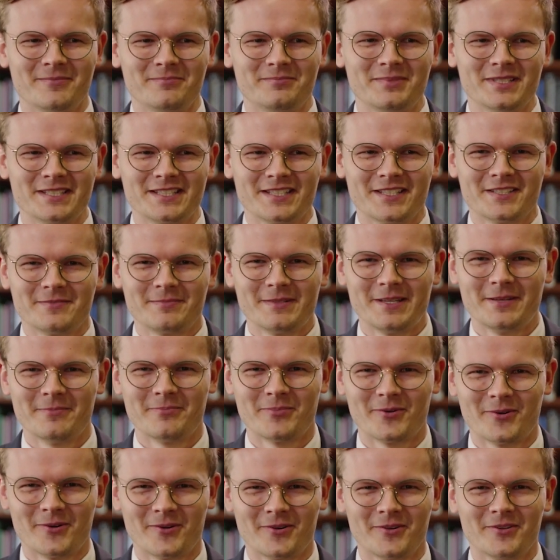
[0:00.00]
business
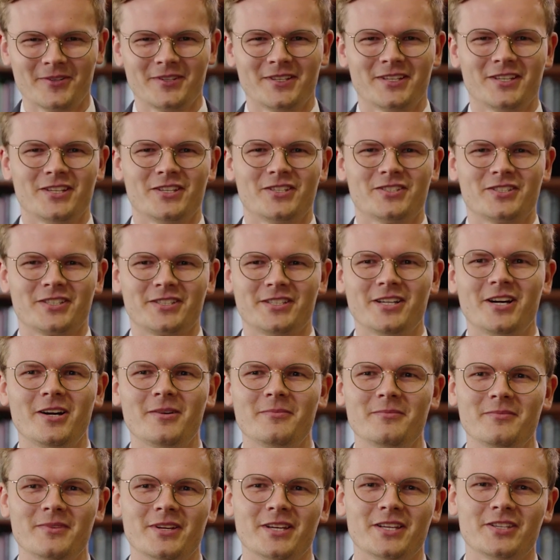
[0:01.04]
people, to
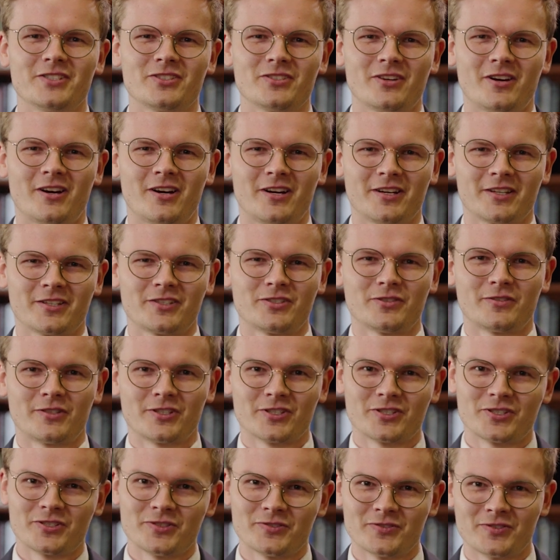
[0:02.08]
come and talk to our
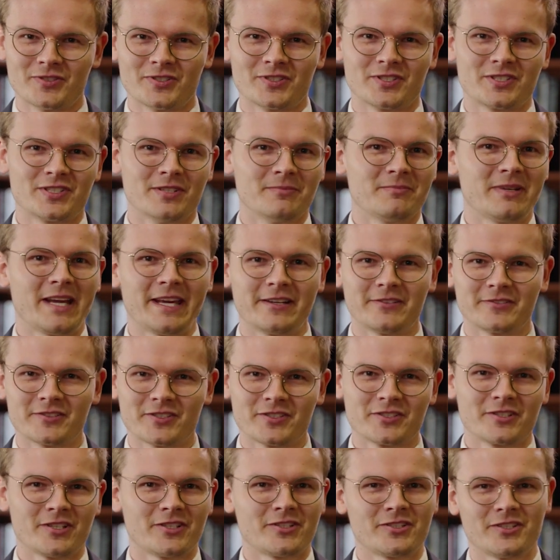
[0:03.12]
students in panel
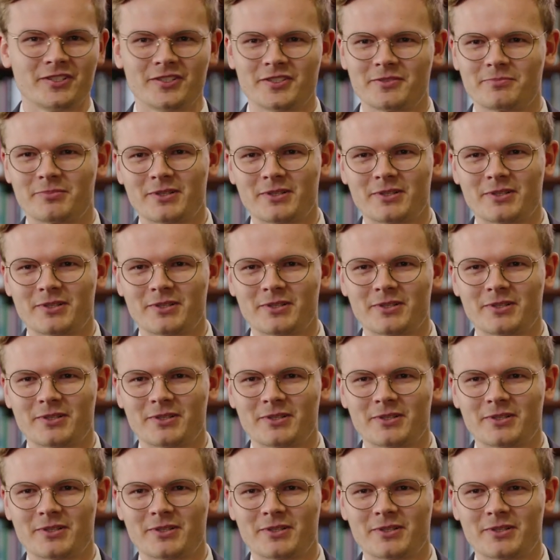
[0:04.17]
discussions,